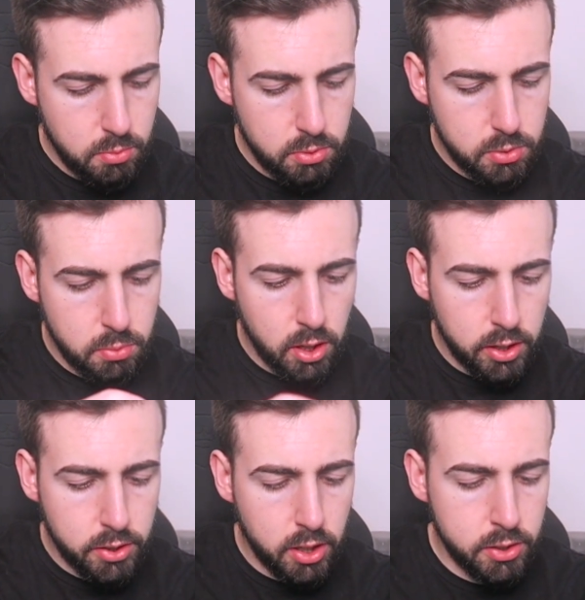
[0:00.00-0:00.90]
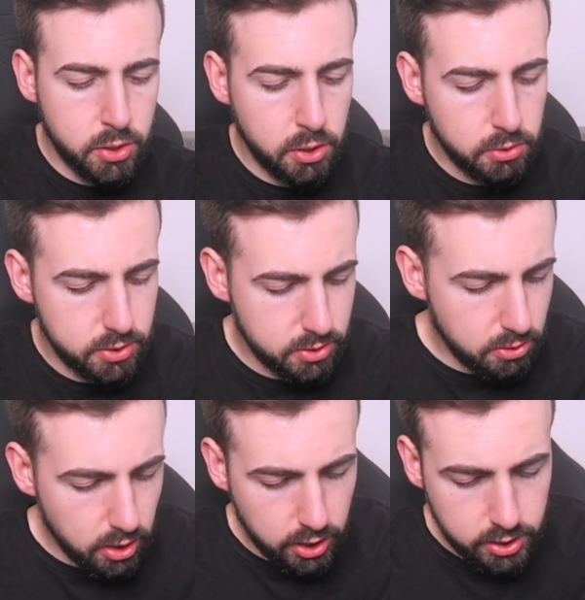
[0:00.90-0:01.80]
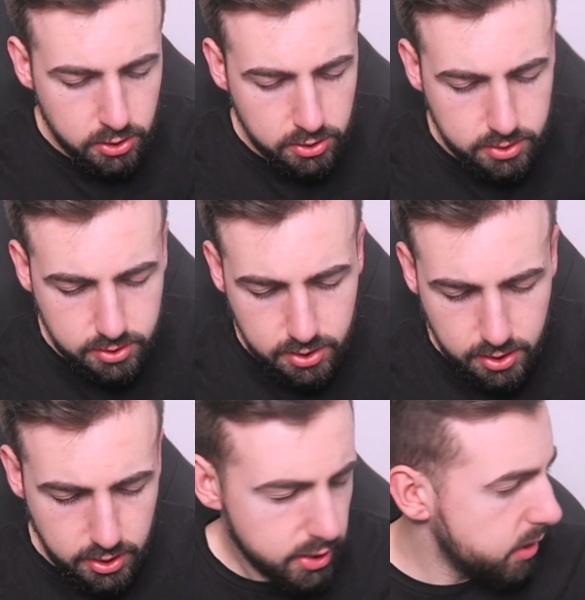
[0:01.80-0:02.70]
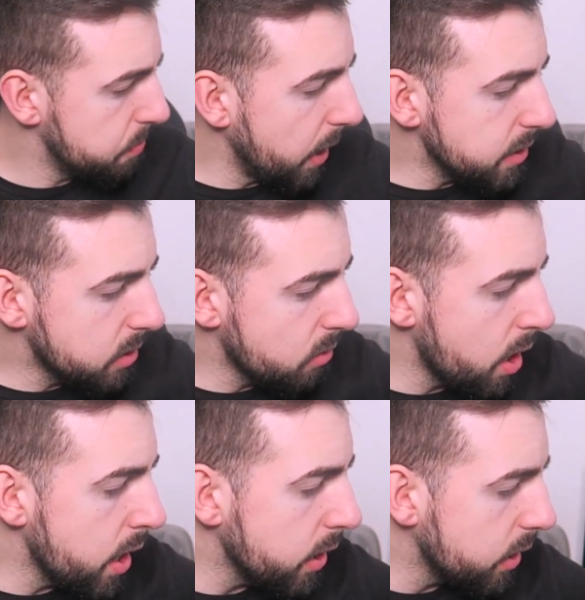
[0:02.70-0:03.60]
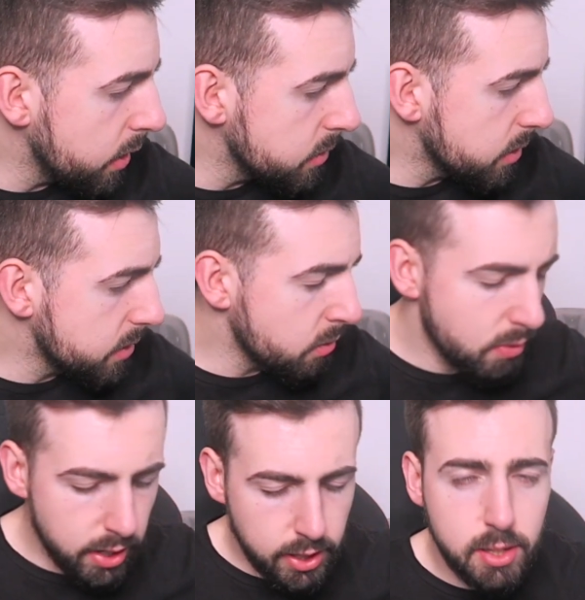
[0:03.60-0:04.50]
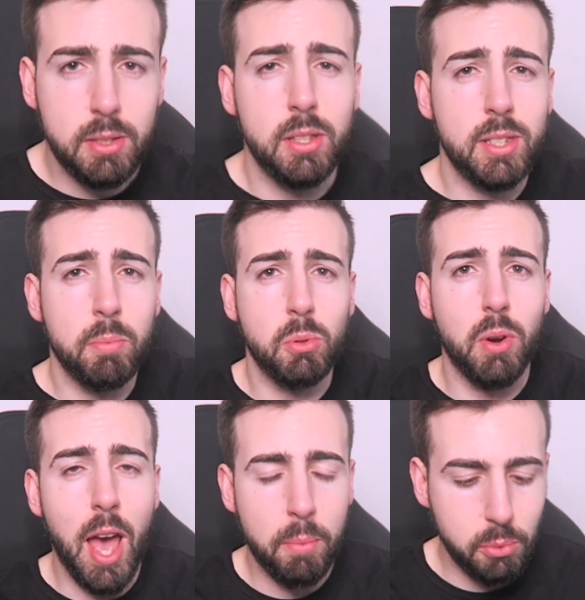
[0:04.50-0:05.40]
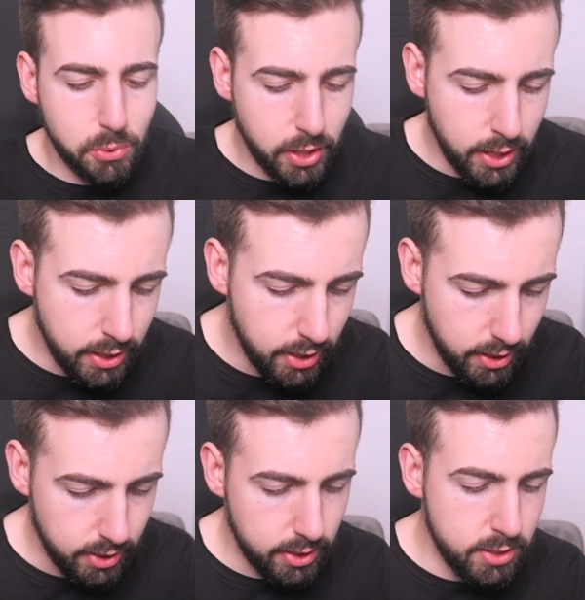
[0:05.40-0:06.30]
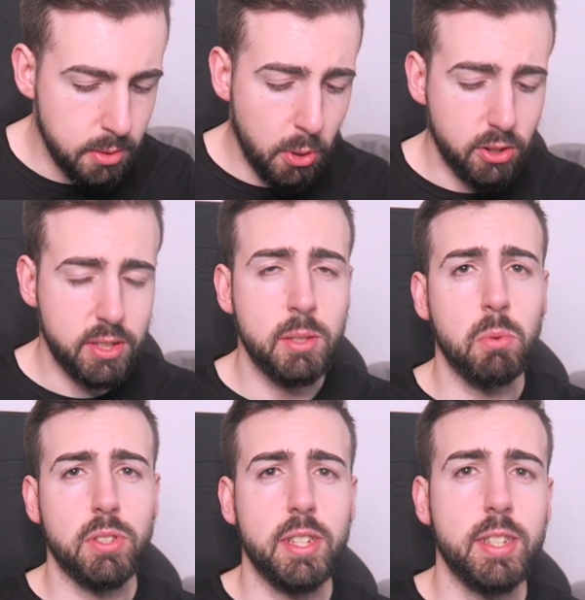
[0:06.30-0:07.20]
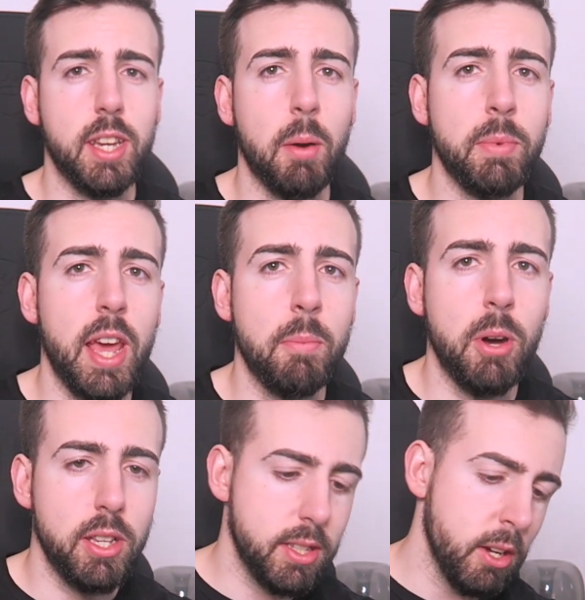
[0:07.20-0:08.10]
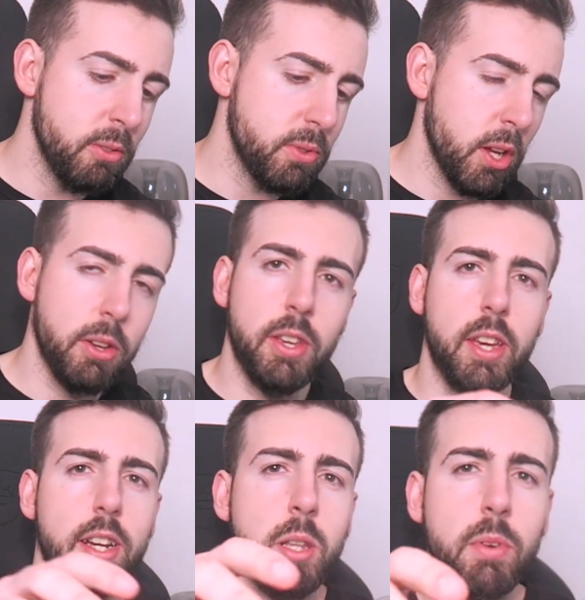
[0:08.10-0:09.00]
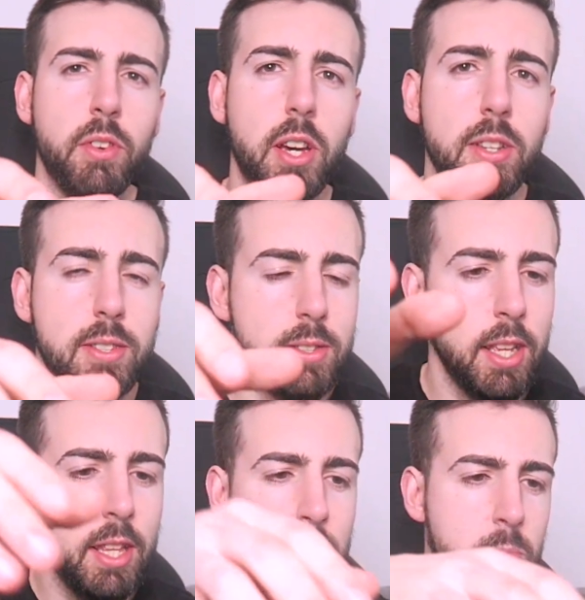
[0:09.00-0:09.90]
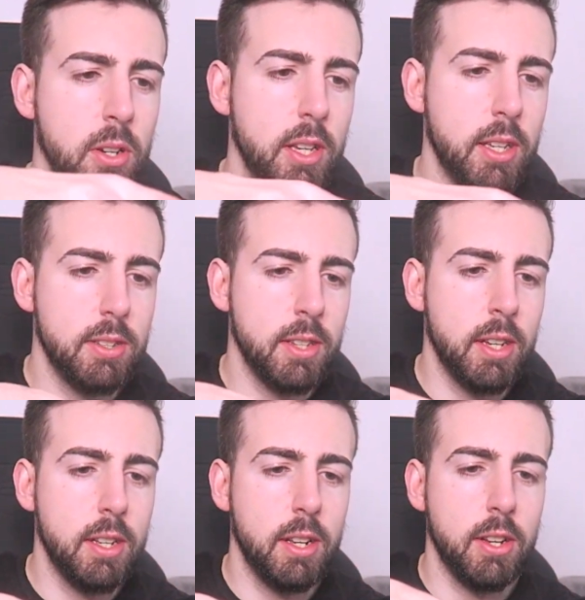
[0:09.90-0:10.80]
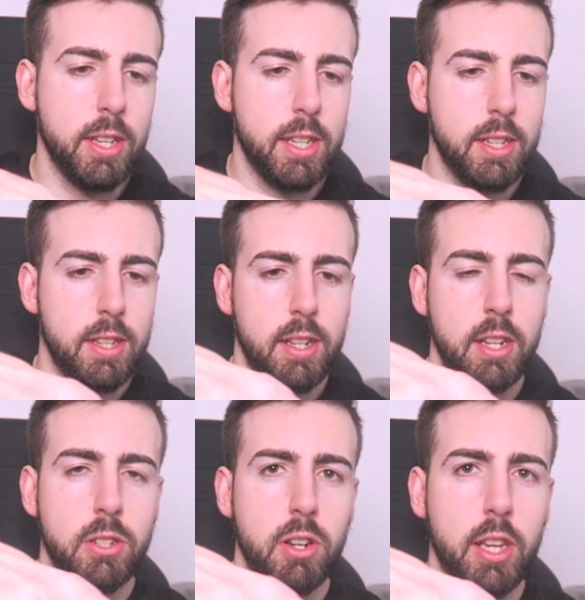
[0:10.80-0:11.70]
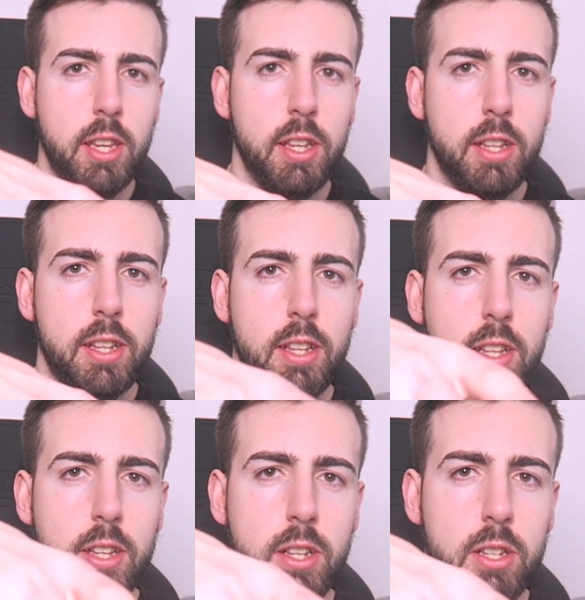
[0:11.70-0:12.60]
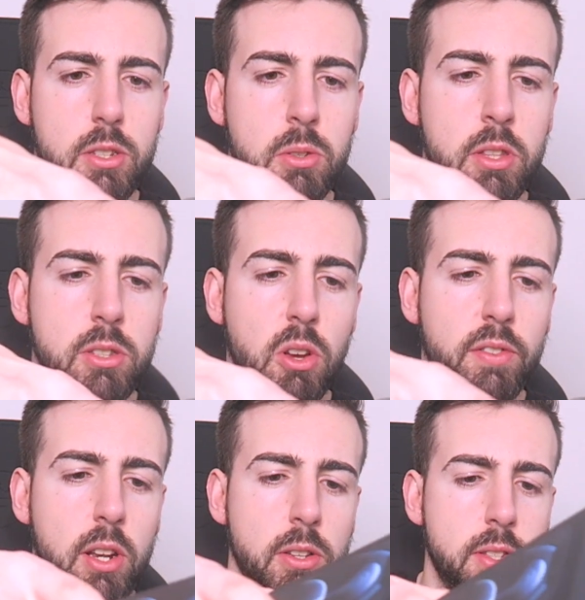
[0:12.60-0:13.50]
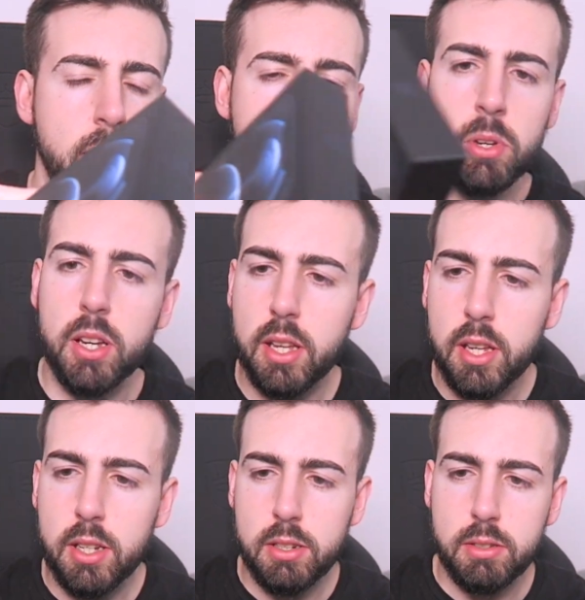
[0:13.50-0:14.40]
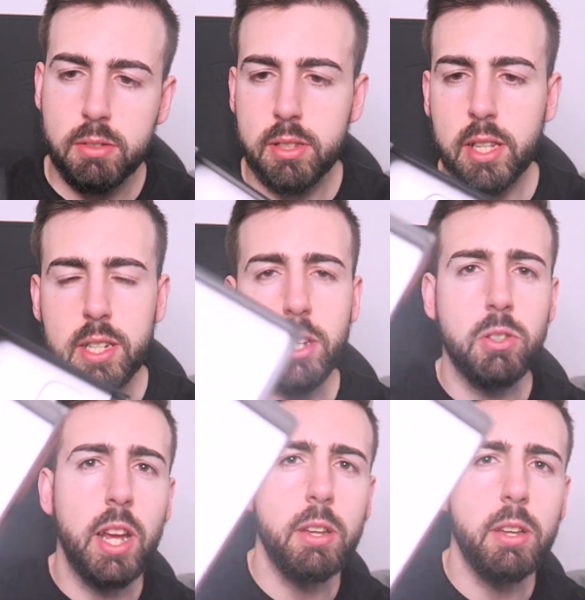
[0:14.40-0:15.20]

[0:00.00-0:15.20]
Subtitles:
which we'll undo. It's got like a nice space grey. As you can see already, the typical Apple thing is the box is wanting to come down by itself. So I don't know if you guys can see this, but it's like literally doing the soft close thing, but that's literally